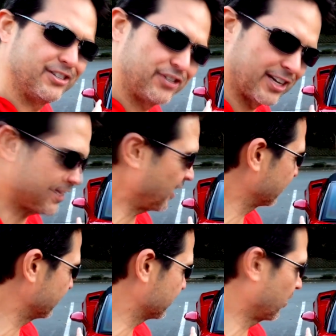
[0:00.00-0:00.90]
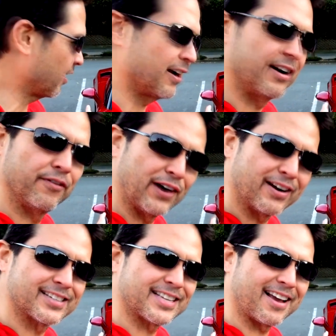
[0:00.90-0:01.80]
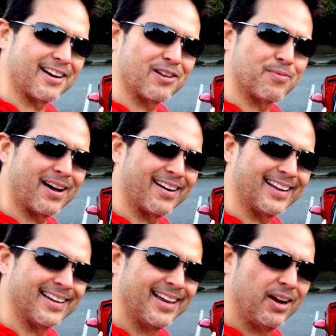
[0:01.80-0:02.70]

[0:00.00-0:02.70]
Just got this car, very excited about it.